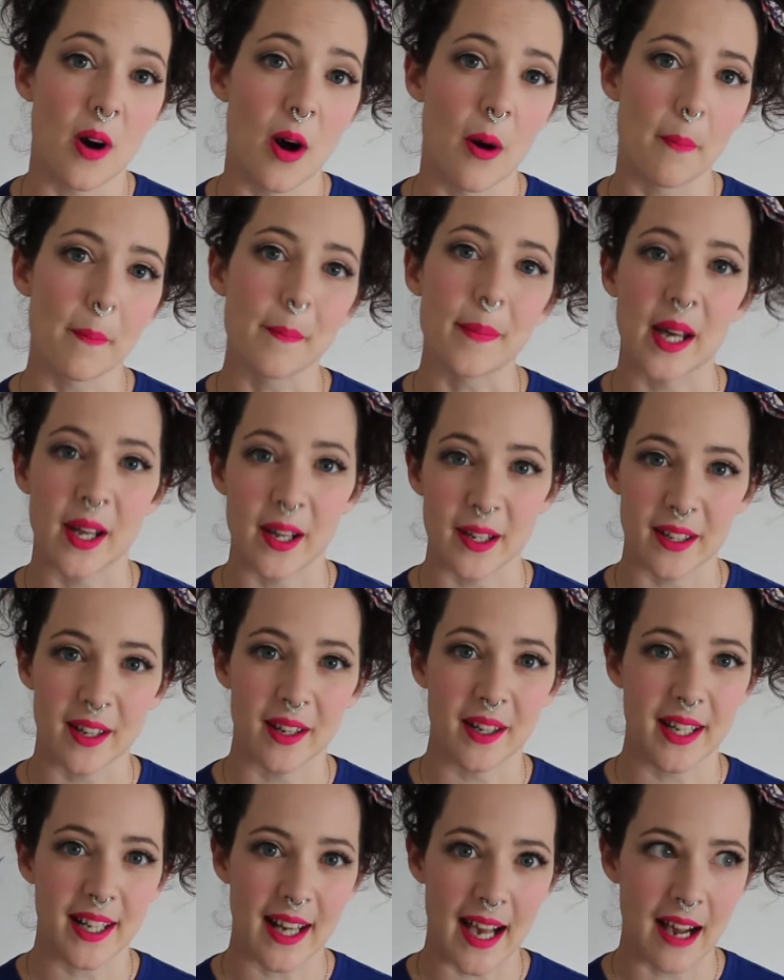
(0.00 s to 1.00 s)
on burn
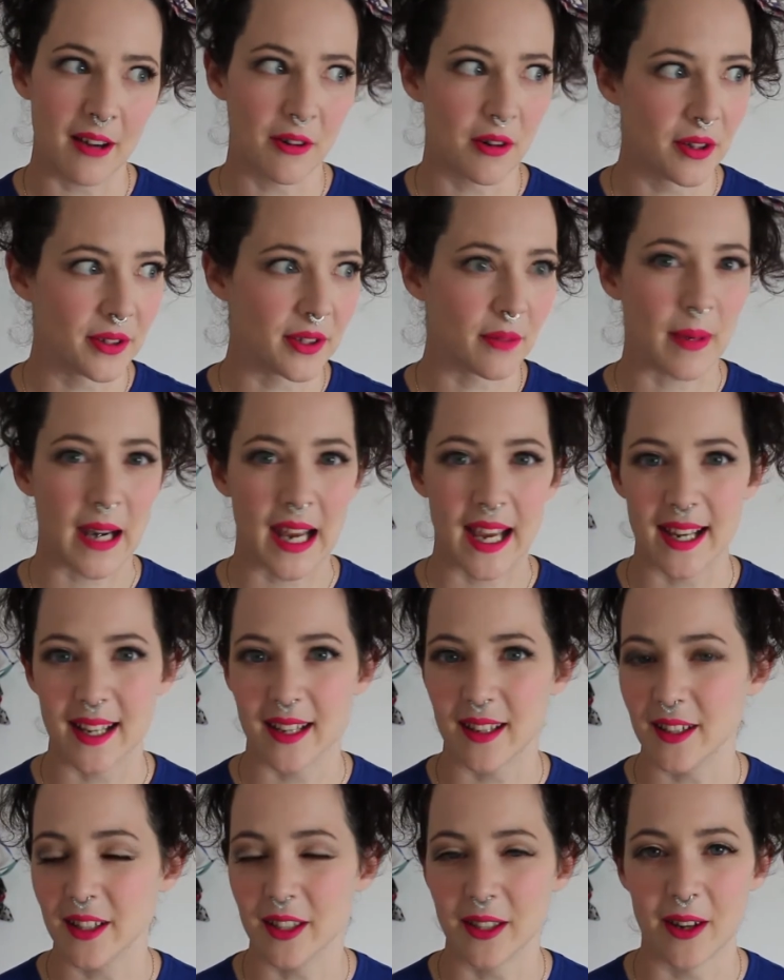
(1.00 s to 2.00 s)
night out on the
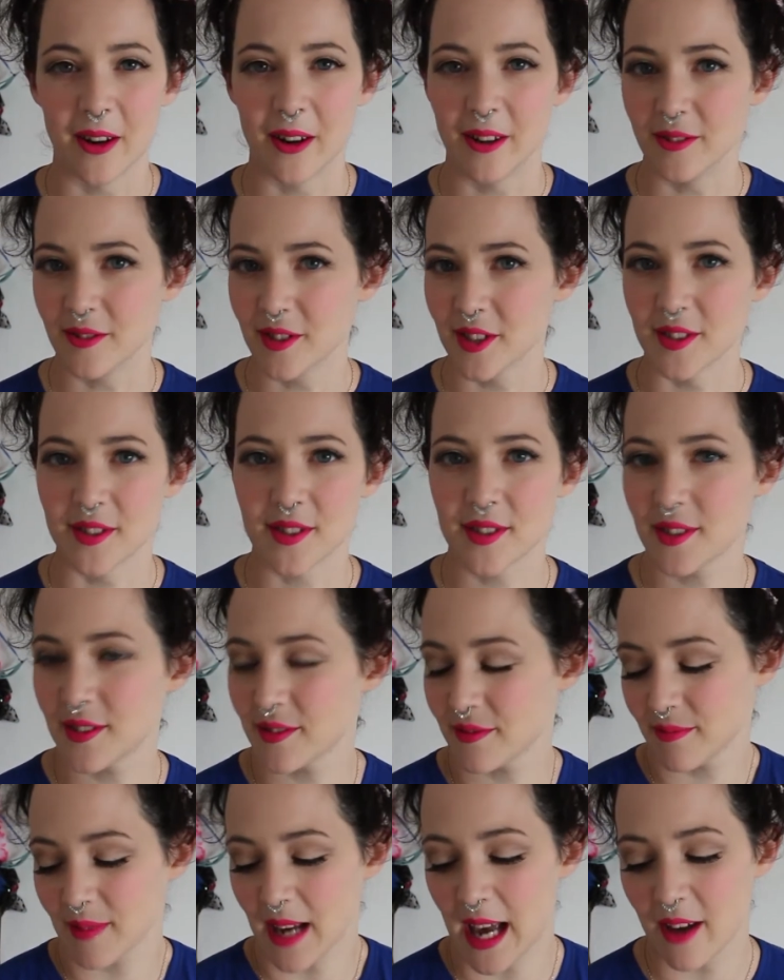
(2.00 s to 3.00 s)
playa,
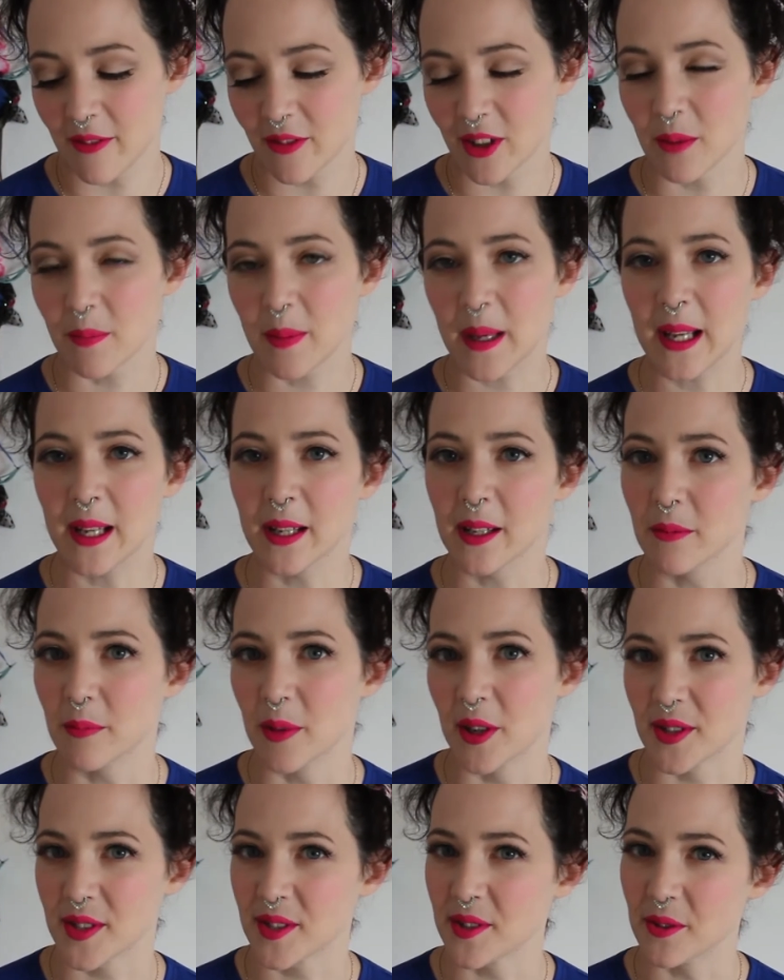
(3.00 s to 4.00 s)
just having a pee in a
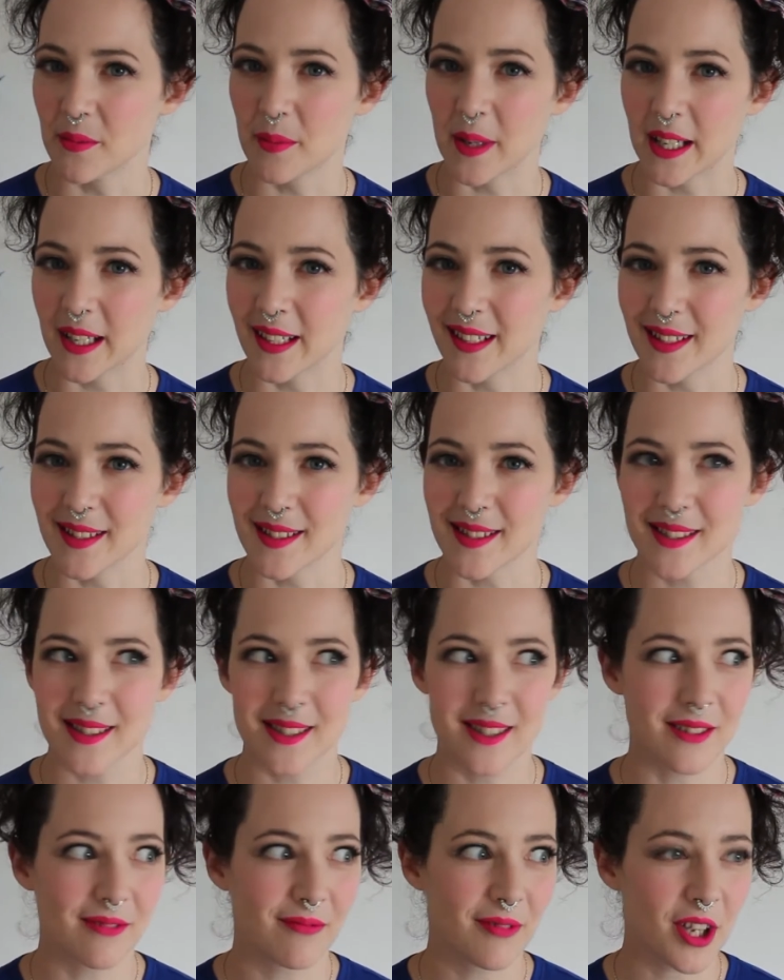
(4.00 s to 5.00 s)
bottle, because
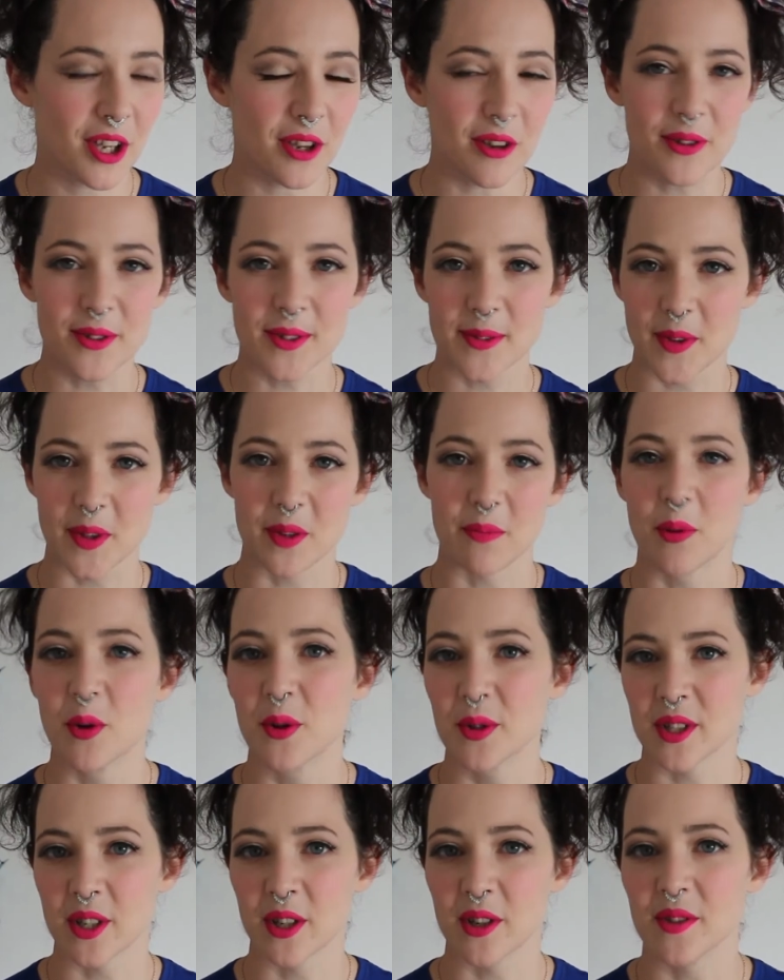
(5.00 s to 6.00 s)
the queues for the
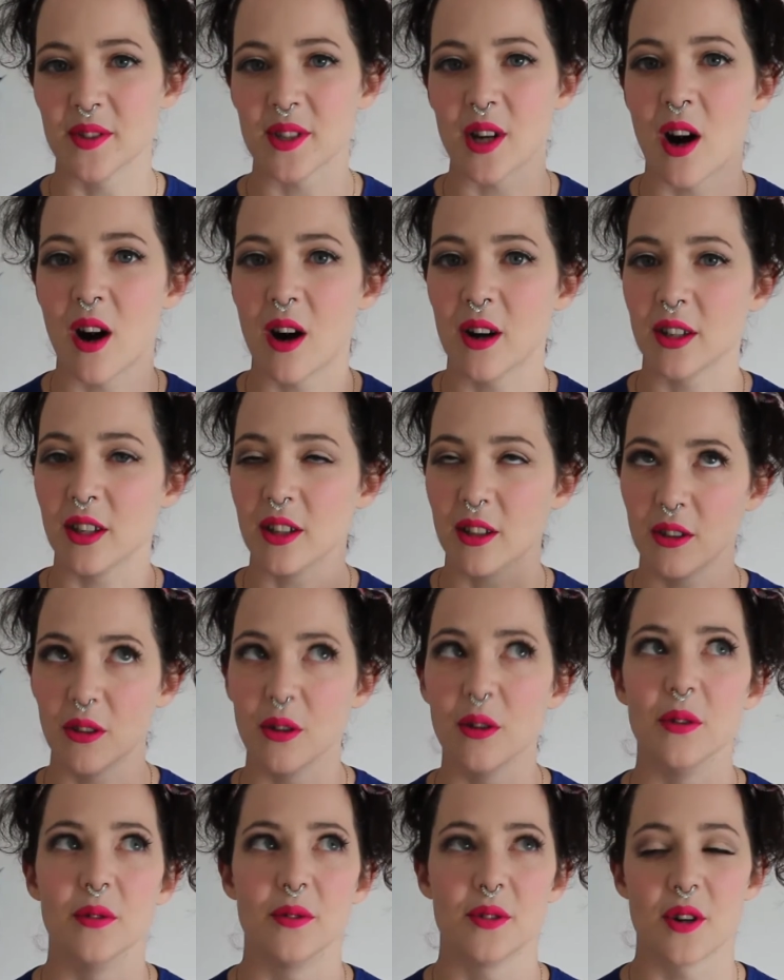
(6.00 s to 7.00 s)
portaloos are
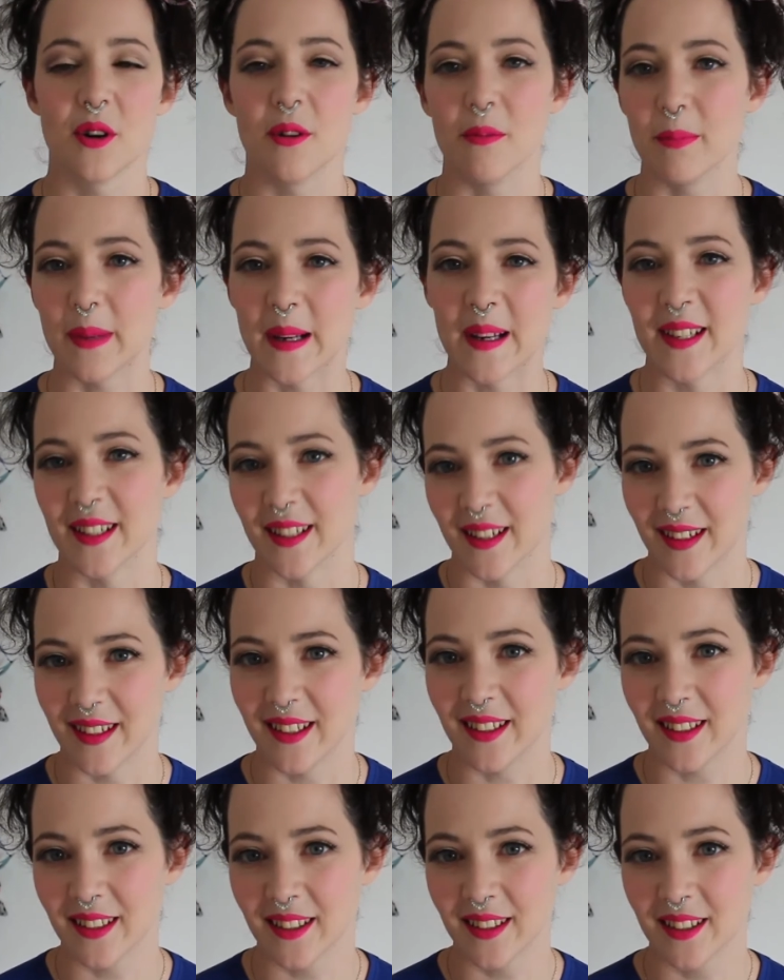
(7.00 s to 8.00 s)
huge on burn
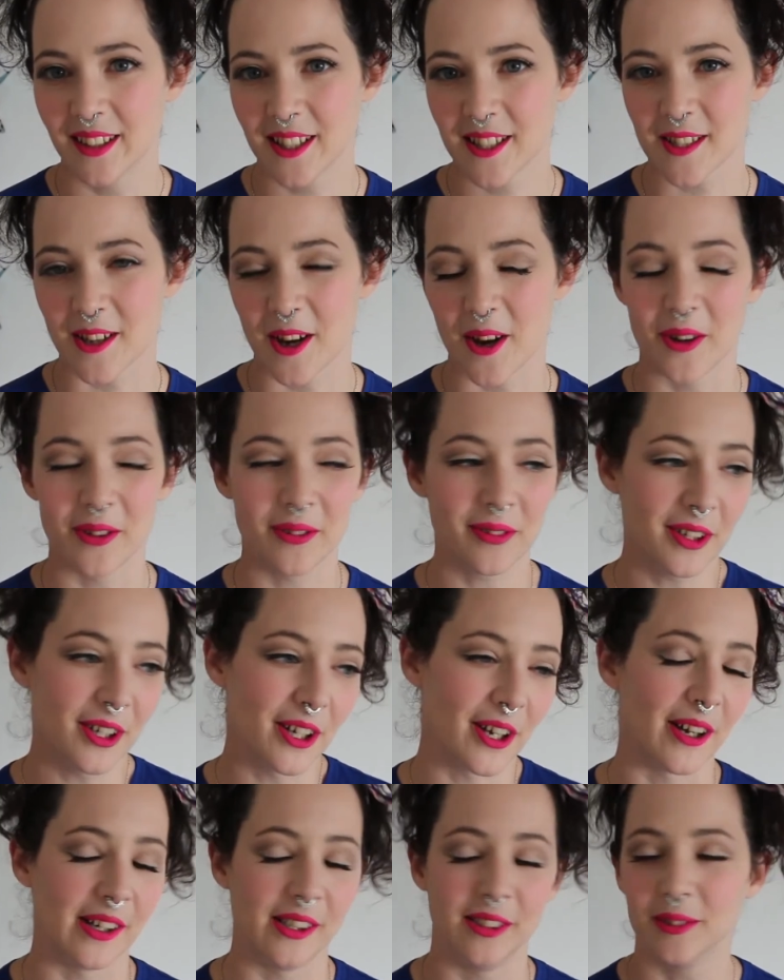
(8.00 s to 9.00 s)
night. So,
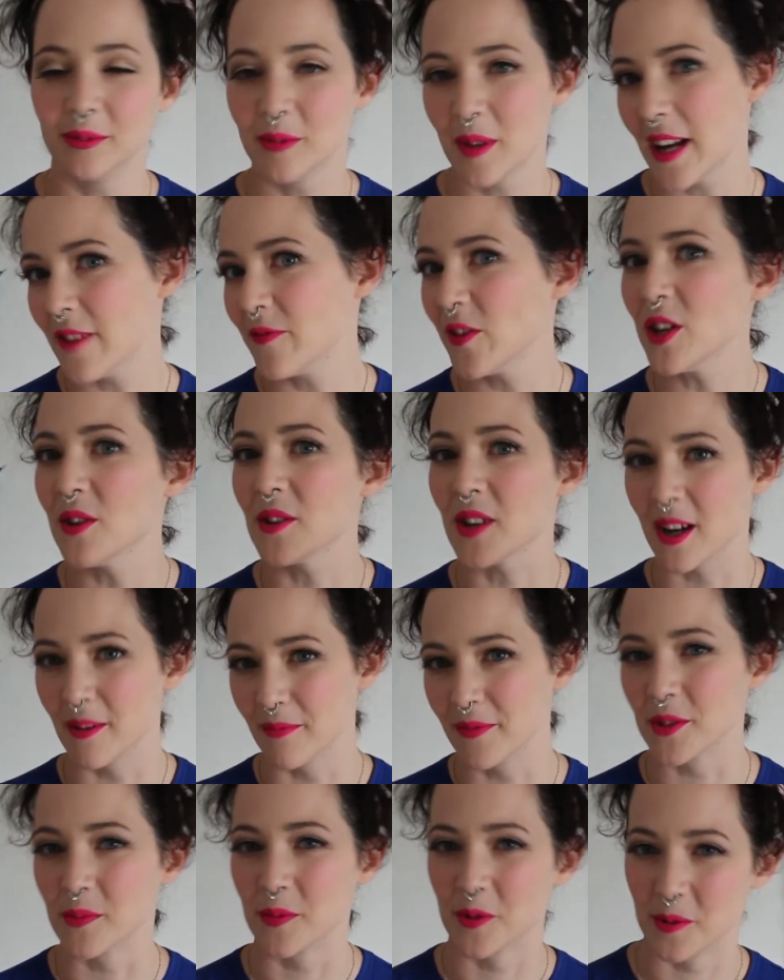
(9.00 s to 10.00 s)
whatever you're
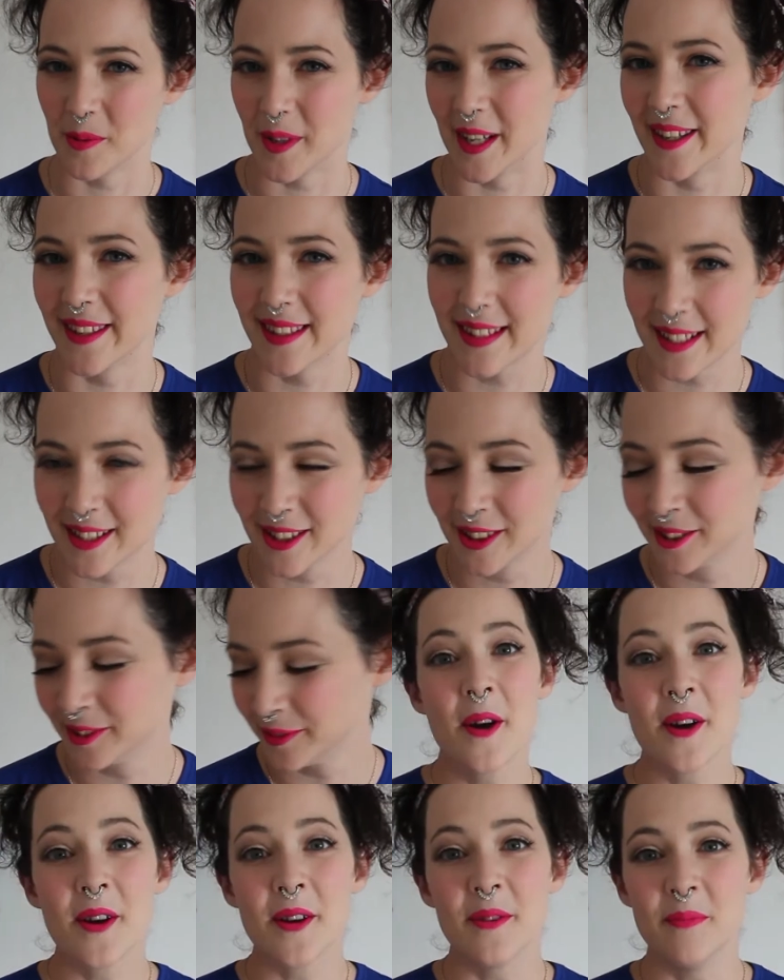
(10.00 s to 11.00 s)
comfortable with.
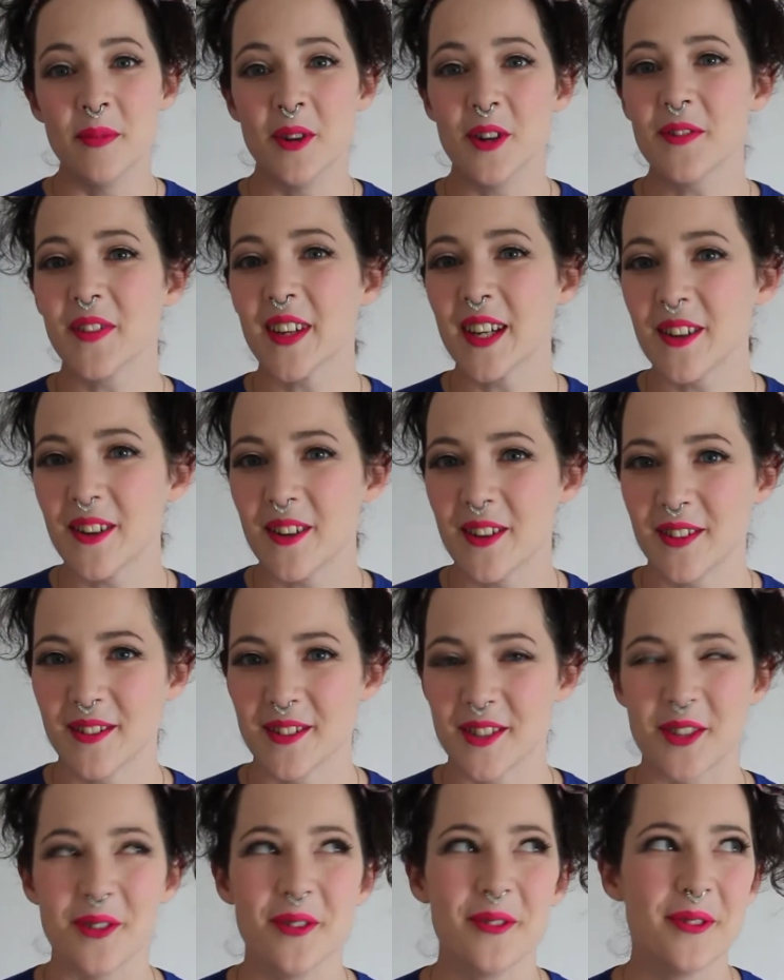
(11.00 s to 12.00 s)
Moving
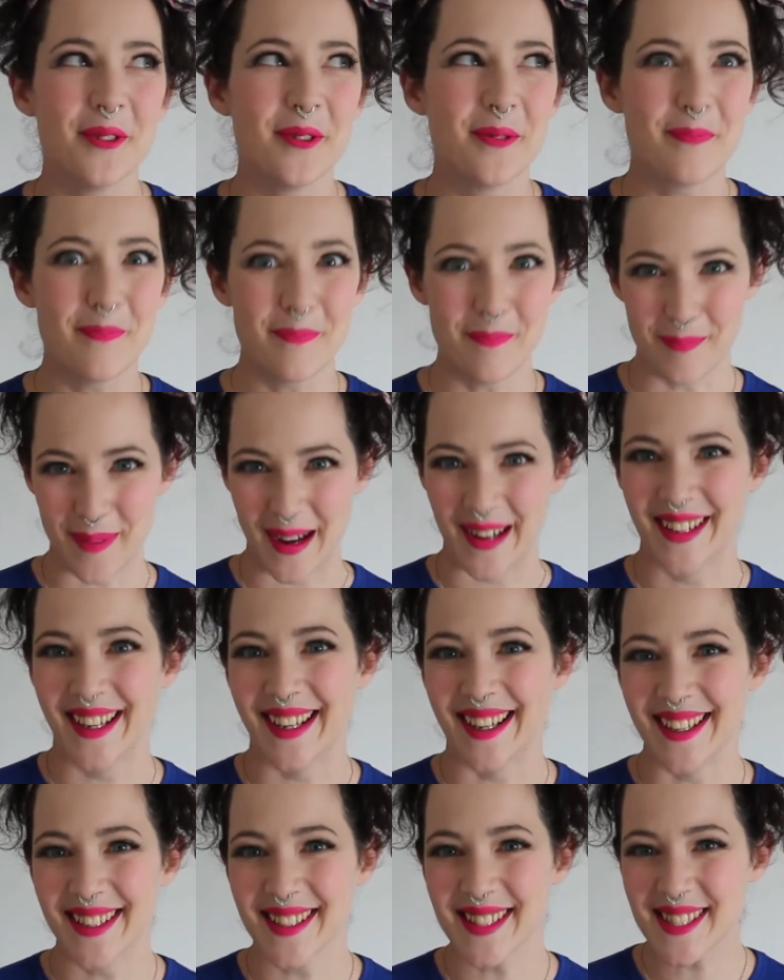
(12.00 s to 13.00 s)
on to
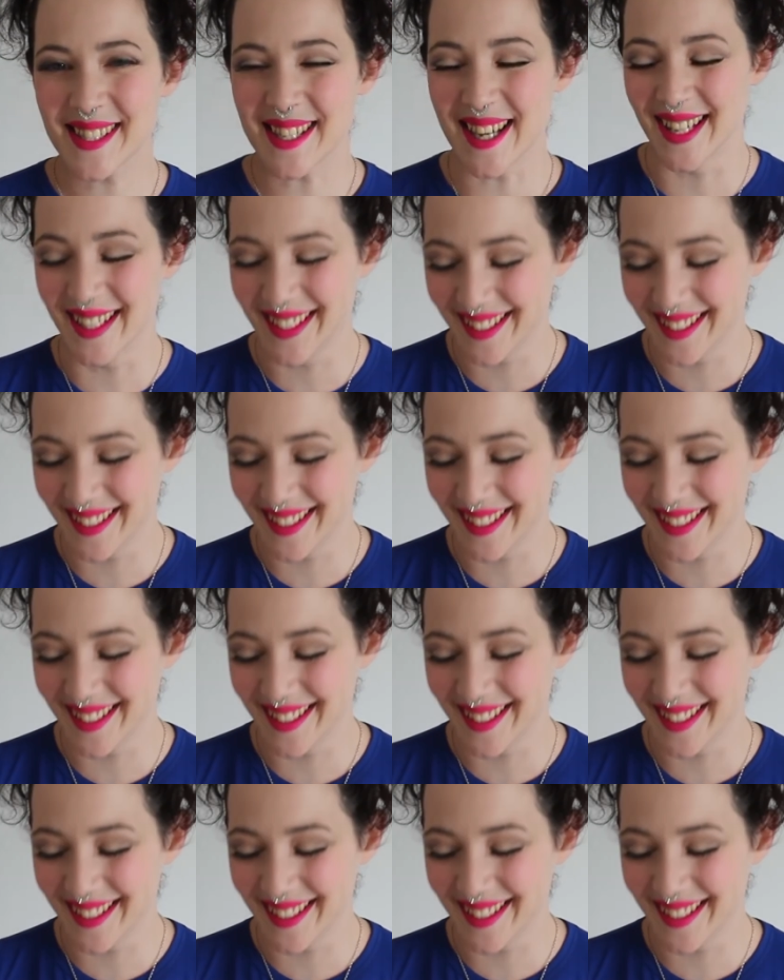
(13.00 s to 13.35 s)
buckets.